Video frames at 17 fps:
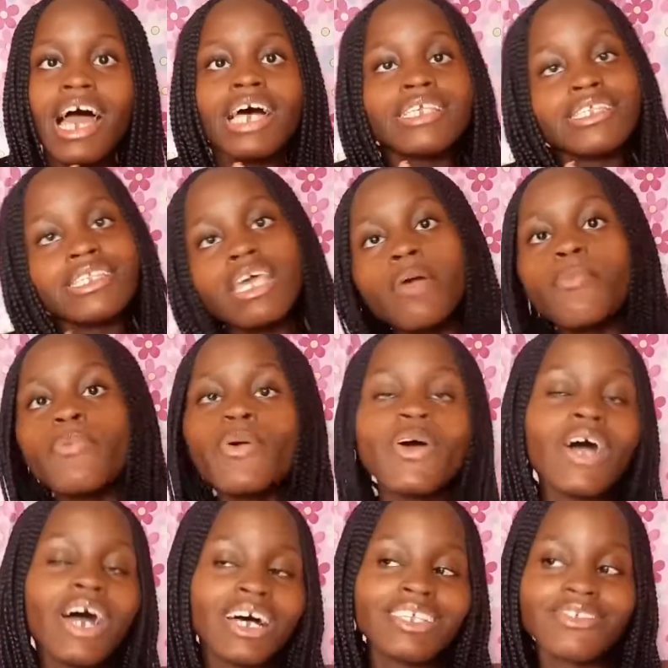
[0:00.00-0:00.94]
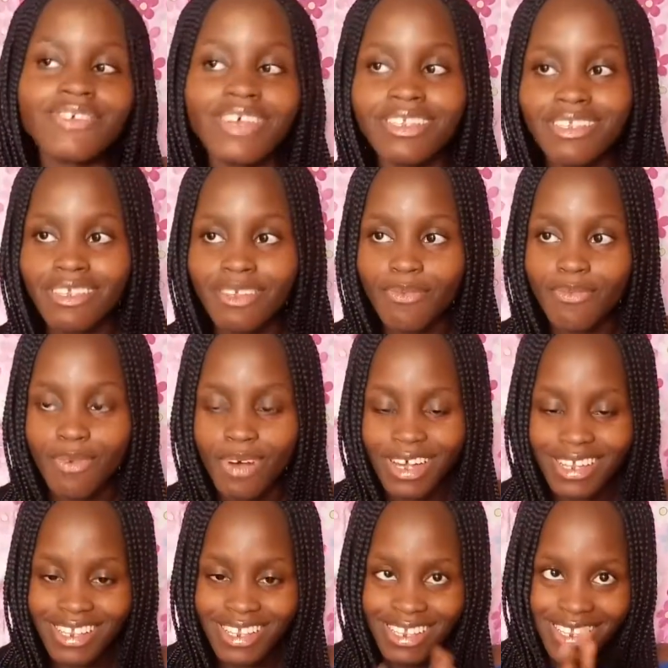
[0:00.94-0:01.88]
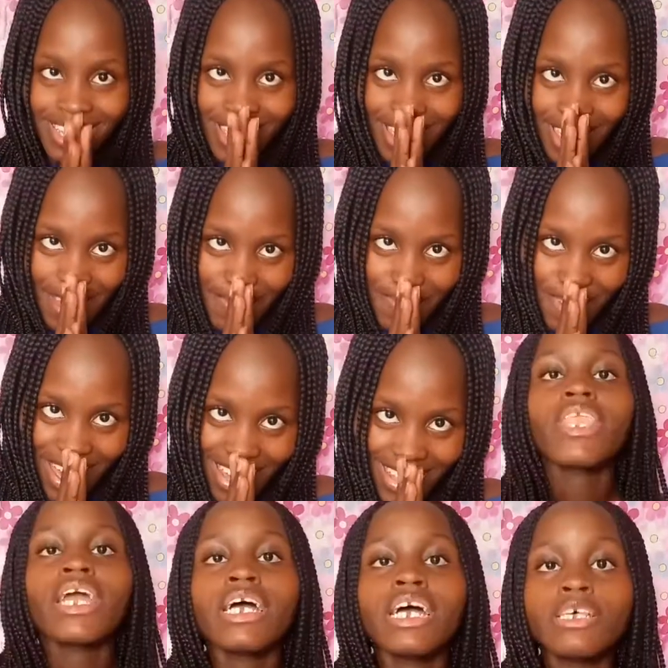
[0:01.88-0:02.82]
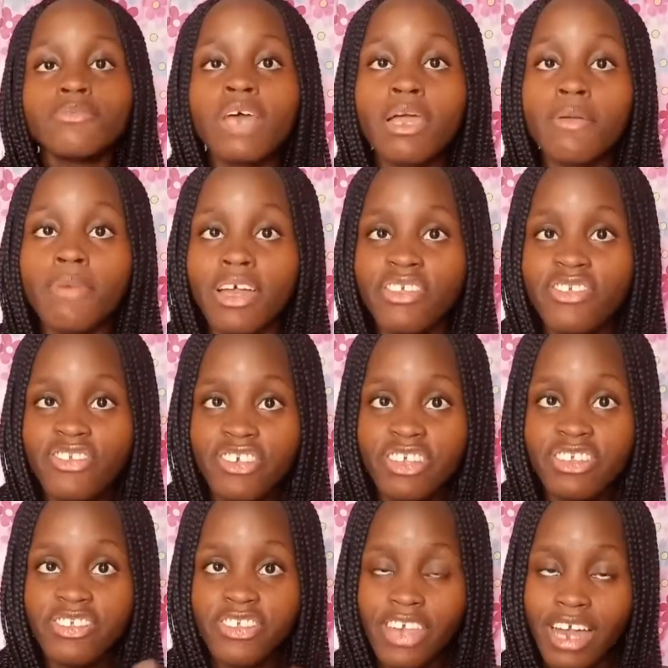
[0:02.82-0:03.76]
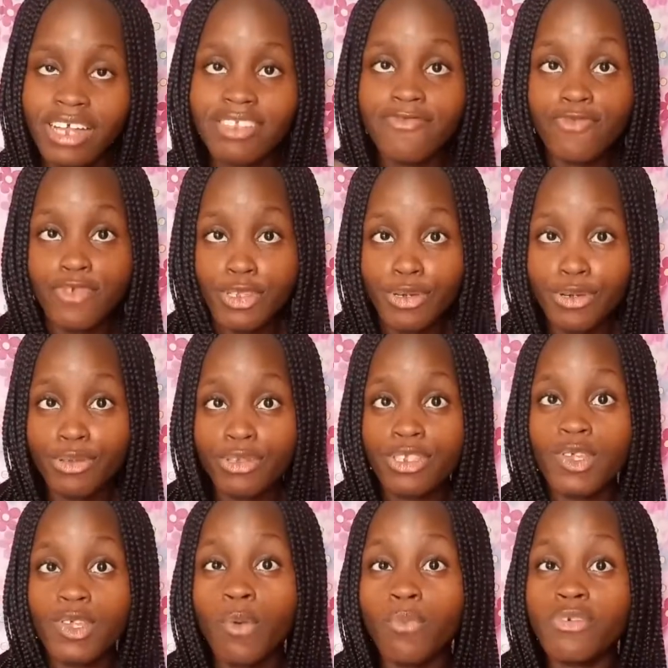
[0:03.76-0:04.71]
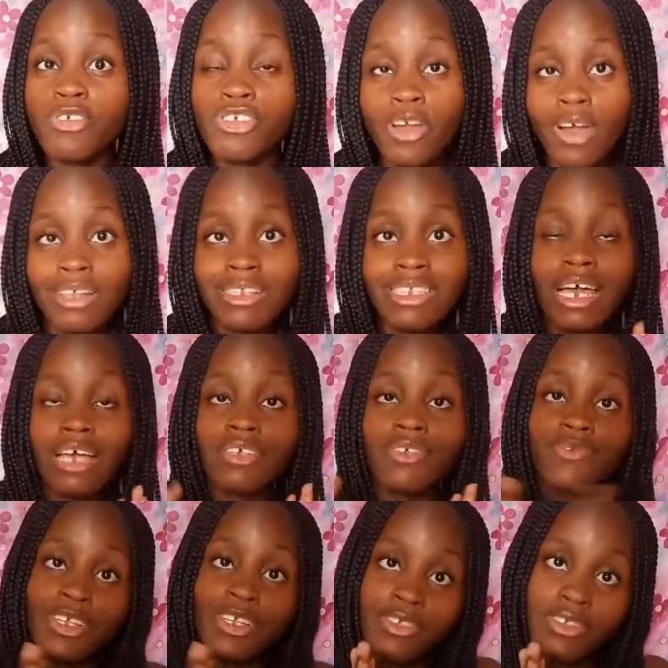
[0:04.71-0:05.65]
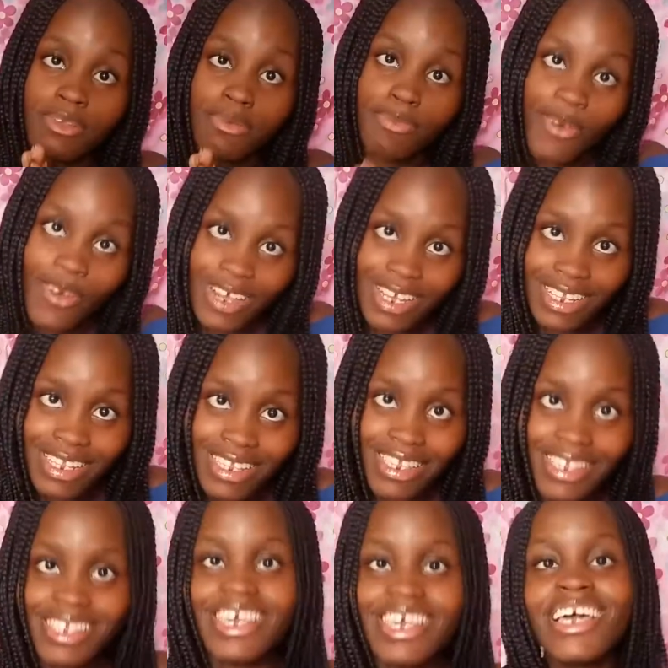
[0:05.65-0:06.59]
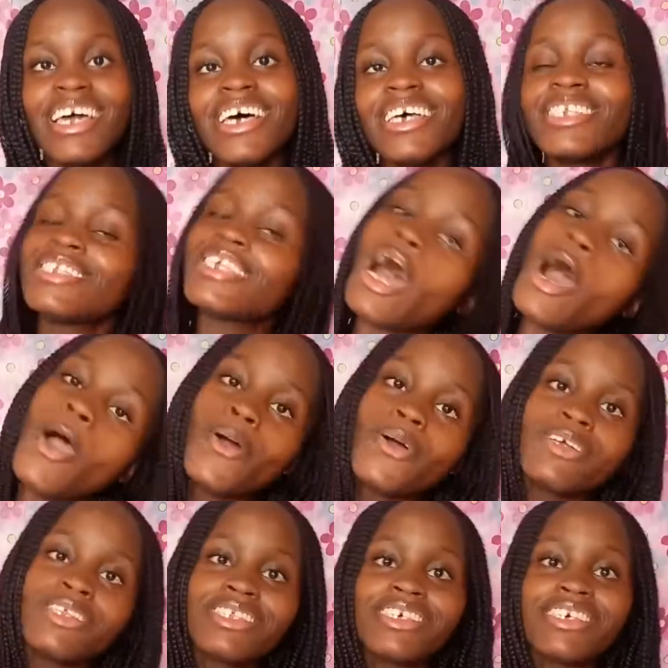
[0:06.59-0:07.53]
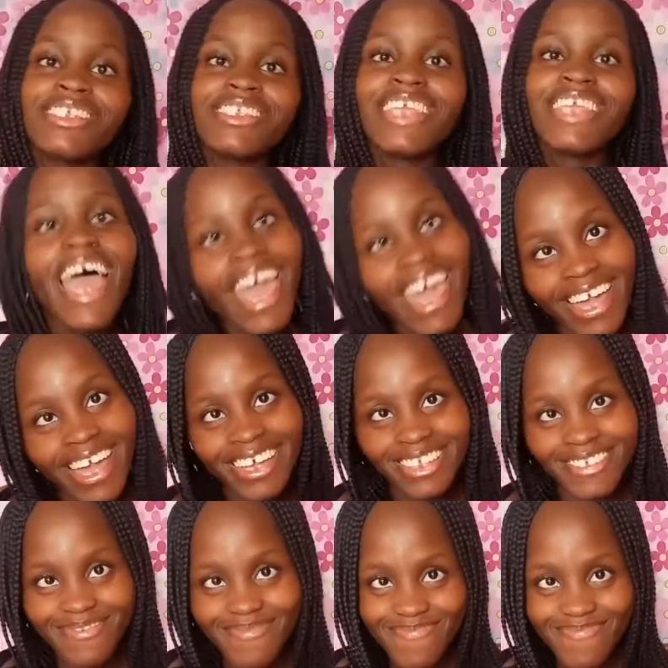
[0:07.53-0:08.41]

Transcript: simple, and straight to the point. Amen. Especially my cheat chat videos, they'll be short and straight to the point. So, today.